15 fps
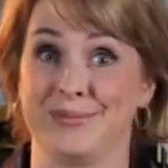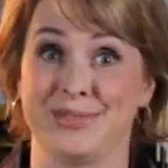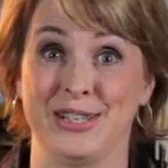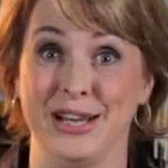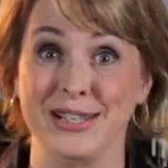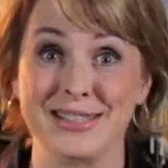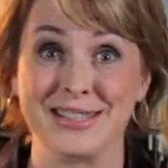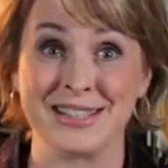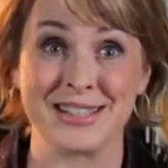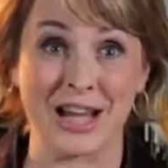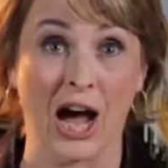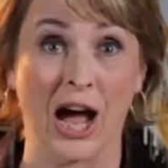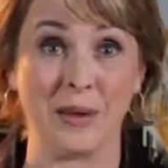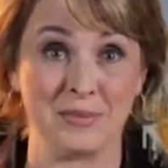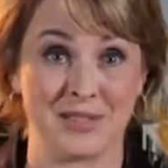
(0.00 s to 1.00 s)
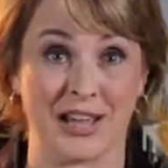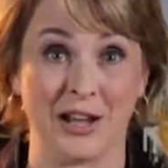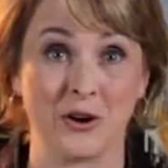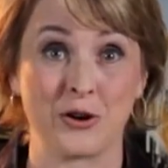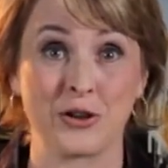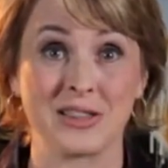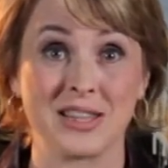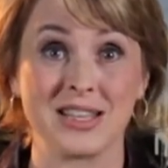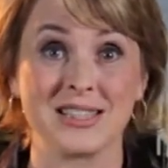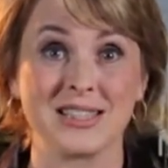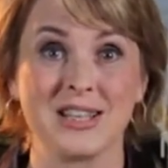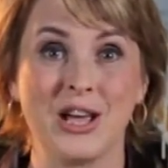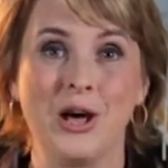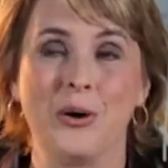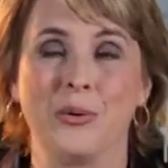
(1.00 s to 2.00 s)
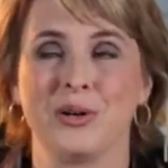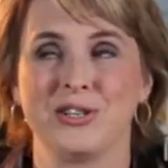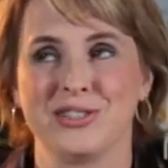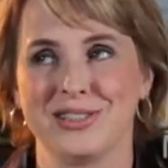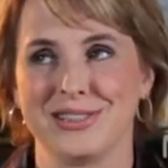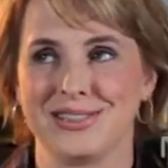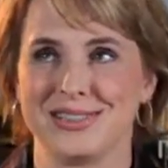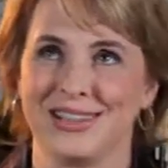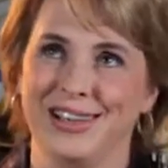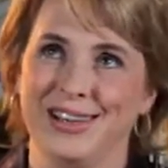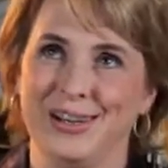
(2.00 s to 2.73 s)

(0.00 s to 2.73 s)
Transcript: dozen times I heard this, which is,